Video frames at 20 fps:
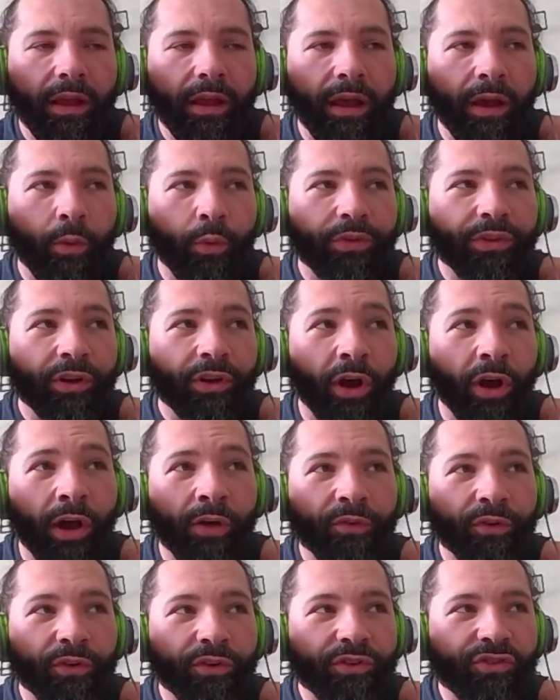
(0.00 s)
with an
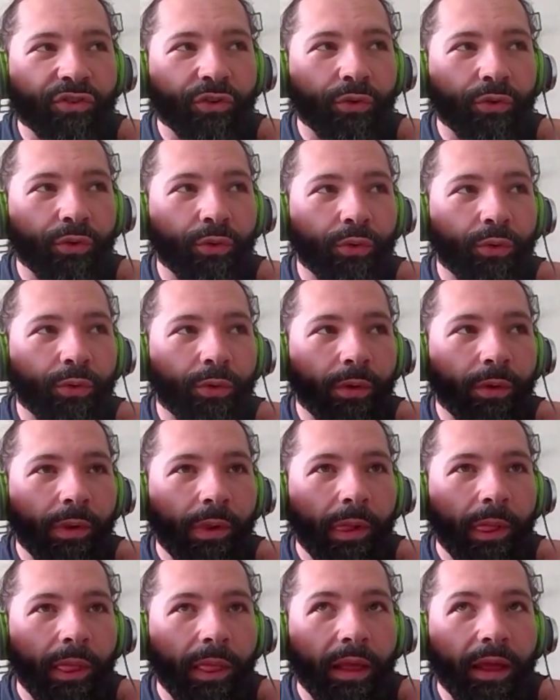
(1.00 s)
offer to
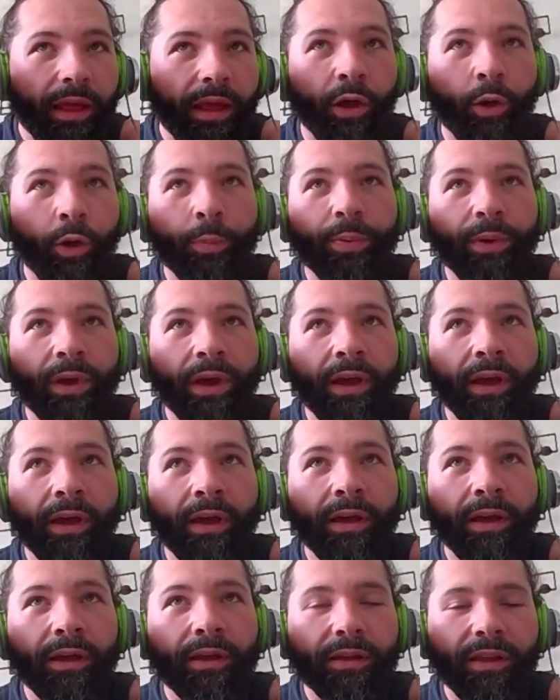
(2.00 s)
help
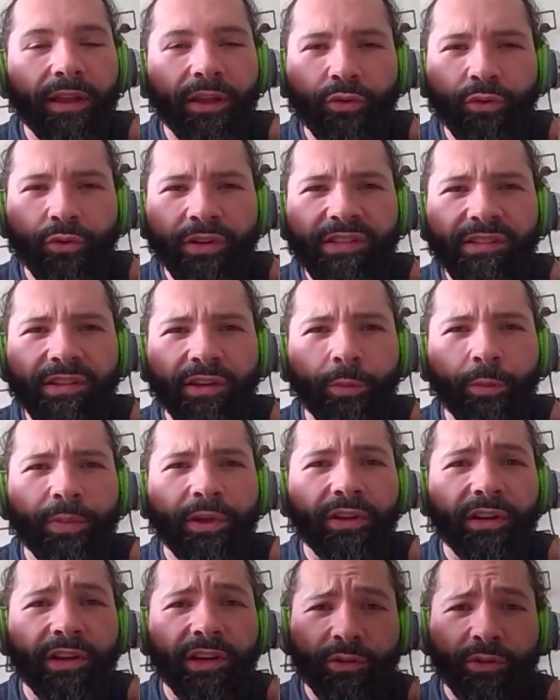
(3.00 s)
increase their
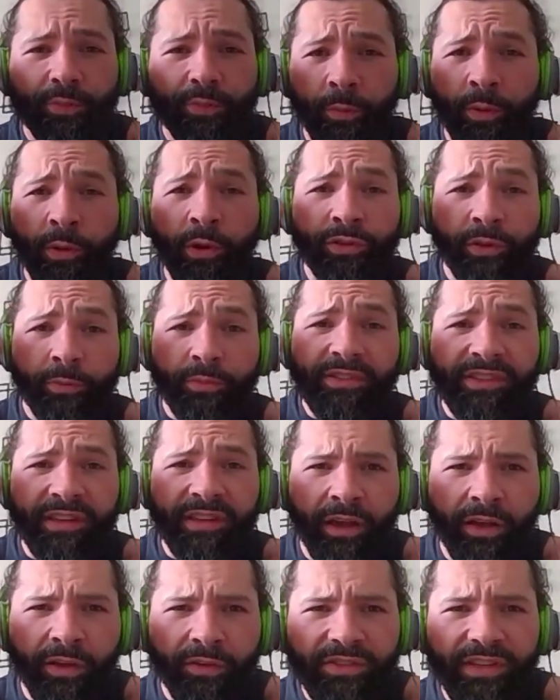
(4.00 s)
ability to promote
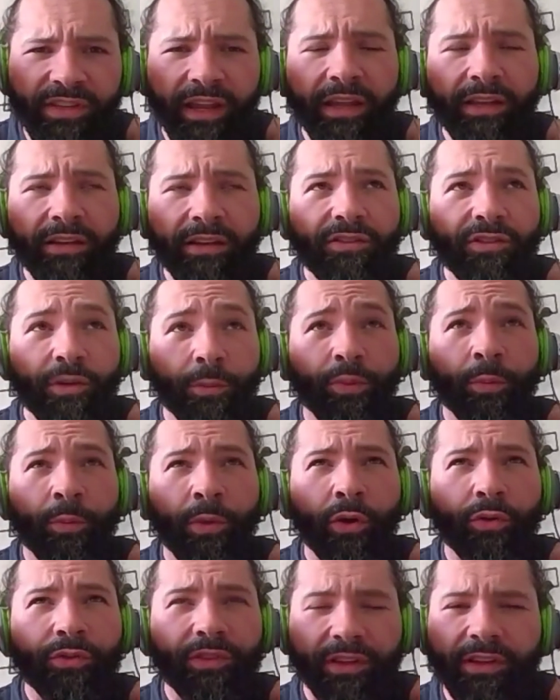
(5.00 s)
themselves and to
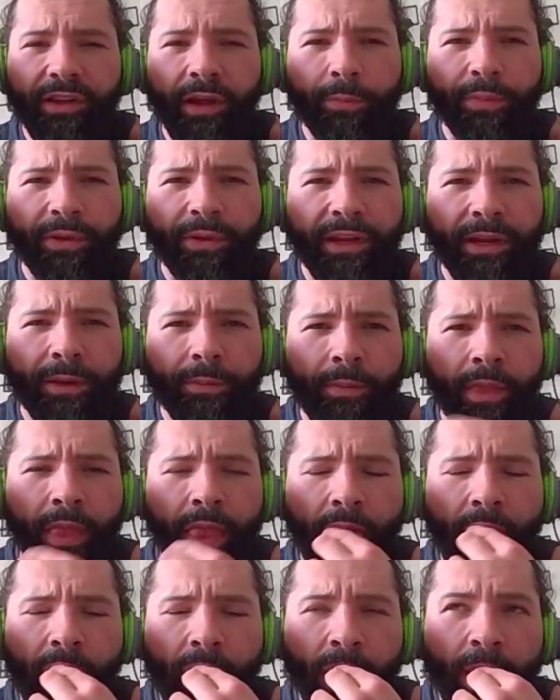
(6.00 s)
promote the company.
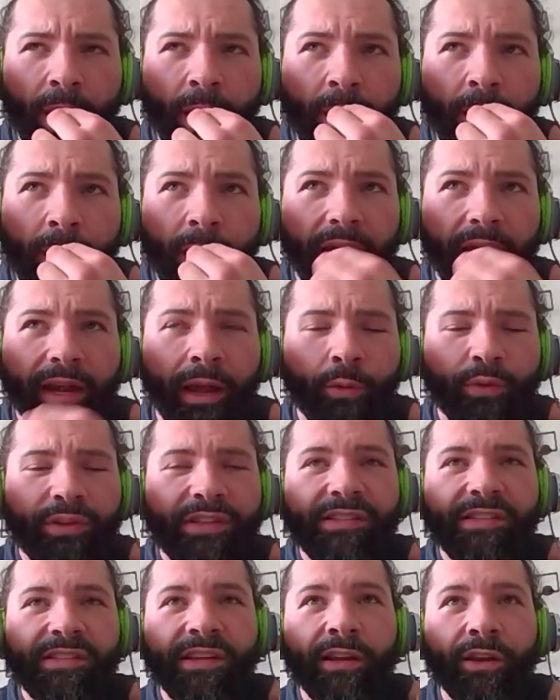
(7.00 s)
And I would
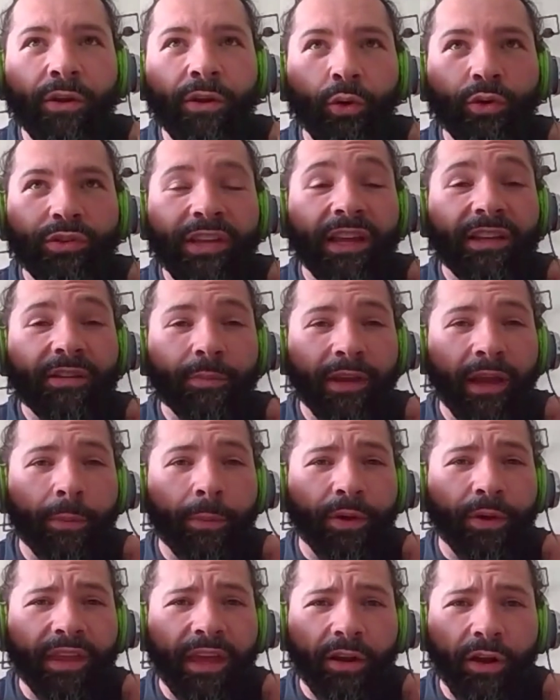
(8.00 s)
see who takes me up
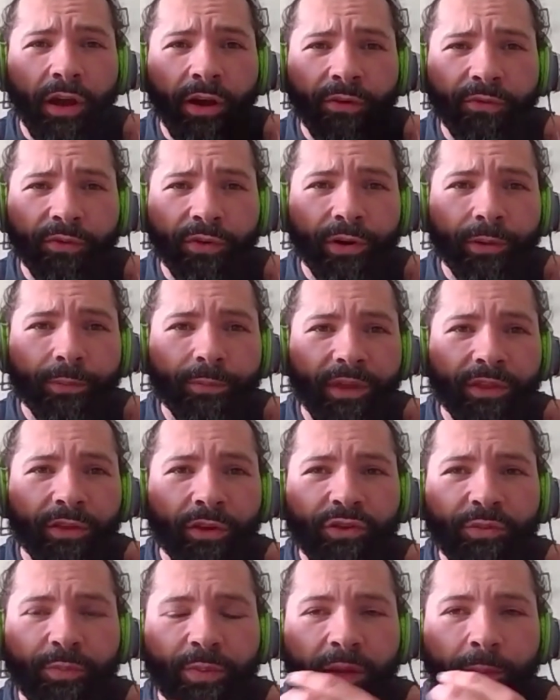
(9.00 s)
on that offer, and
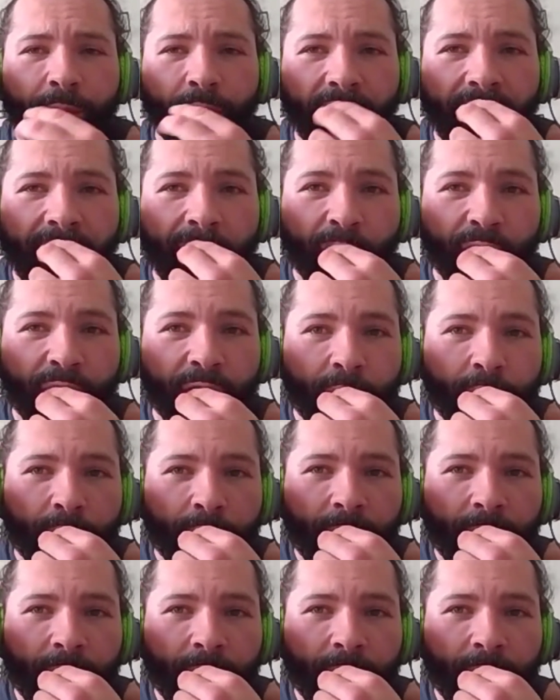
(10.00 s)
those people I would